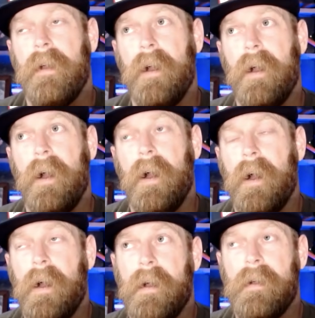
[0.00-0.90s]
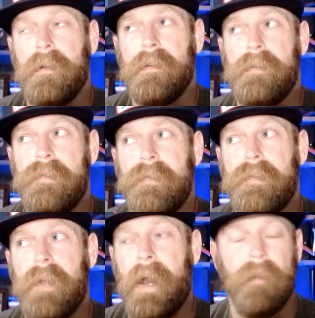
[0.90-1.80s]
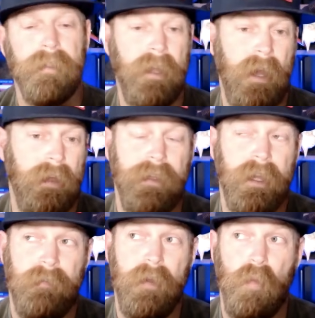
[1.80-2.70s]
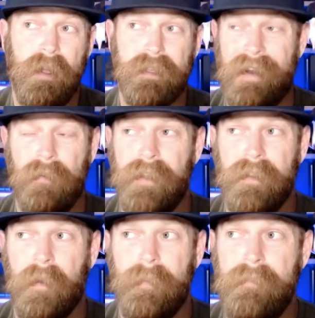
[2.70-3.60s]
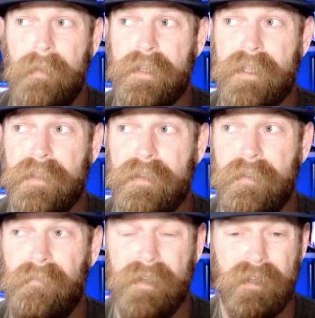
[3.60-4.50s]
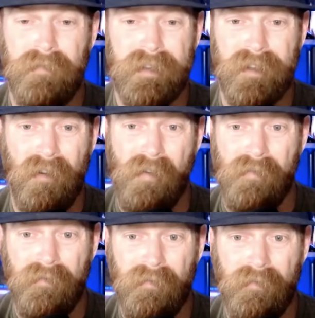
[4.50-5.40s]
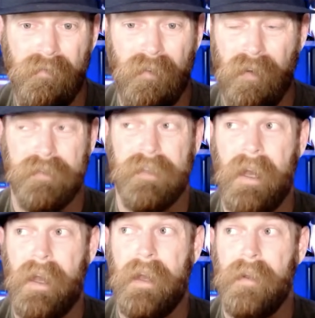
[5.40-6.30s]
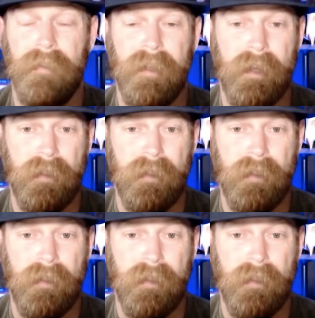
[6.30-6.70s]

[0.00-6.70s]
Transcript: I think if he wins, I don't think there'll be much unrest at all. Honestly, I don't think.